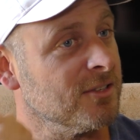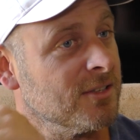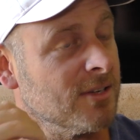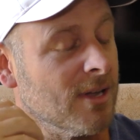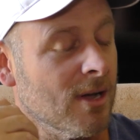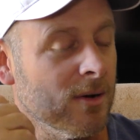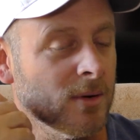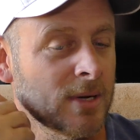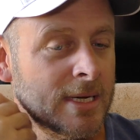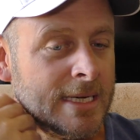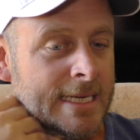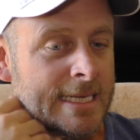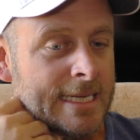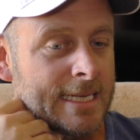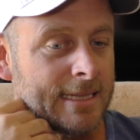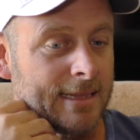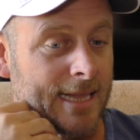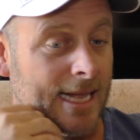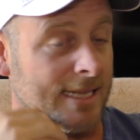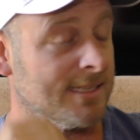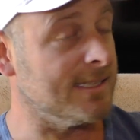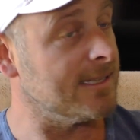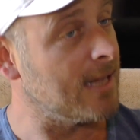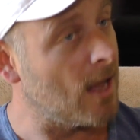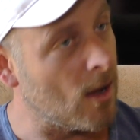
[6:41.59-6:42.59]
So
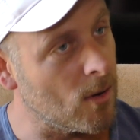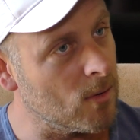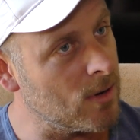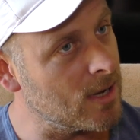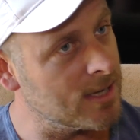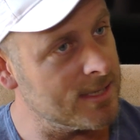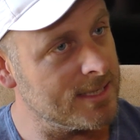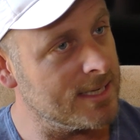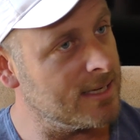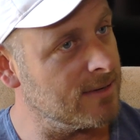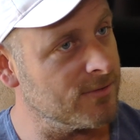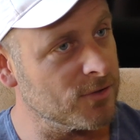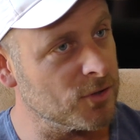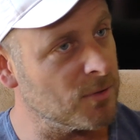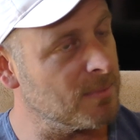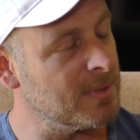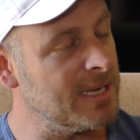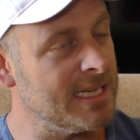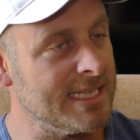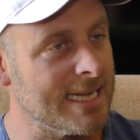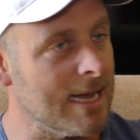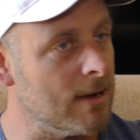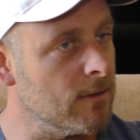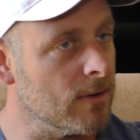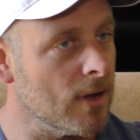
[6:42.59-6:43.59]
that's the whole idea of some of
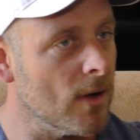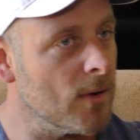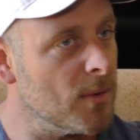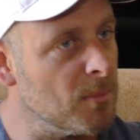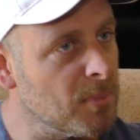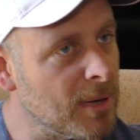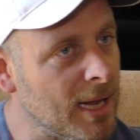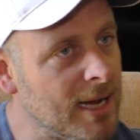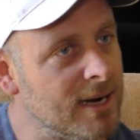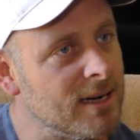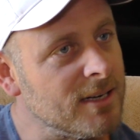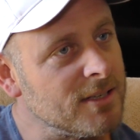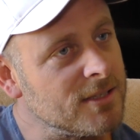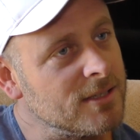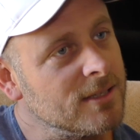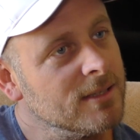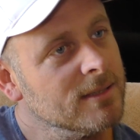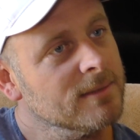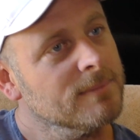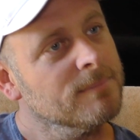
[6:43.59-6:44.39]
these outgoing players.